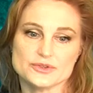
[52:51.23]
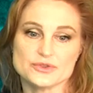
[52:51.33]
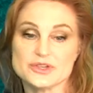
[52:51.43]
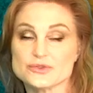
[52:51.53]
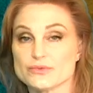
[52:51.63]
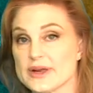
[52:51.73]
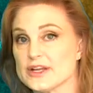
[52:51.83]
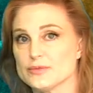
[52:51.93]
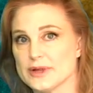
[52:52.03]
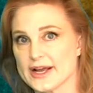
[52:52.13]
So these were
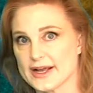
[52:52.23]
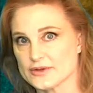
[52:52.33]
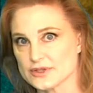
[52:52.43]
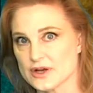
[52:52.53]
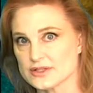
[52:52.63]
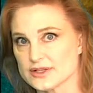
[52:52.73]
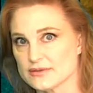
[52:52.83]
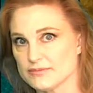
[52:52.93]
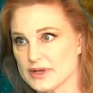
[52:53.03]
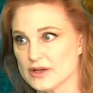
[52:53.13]
radio blackouts
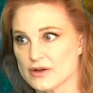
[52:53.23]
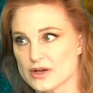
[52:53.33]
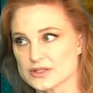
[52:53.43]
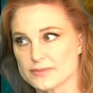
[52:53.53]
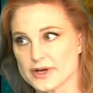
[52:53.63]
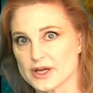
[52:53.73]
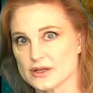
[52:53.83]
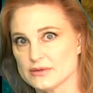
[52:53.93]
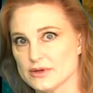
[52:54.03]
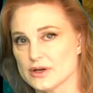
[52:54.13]
being caused
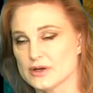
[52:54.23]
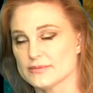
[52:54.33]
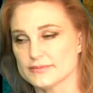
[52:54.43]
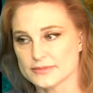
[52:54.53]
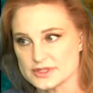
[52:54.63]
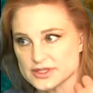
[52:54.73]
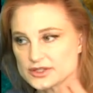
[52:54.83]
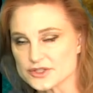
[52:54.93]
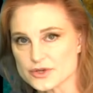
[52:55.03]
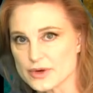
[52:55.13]
by the
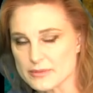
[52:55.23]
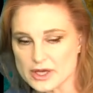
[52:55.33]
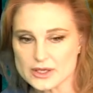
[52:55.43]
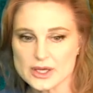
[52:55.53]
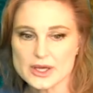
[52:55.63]
sun screaming.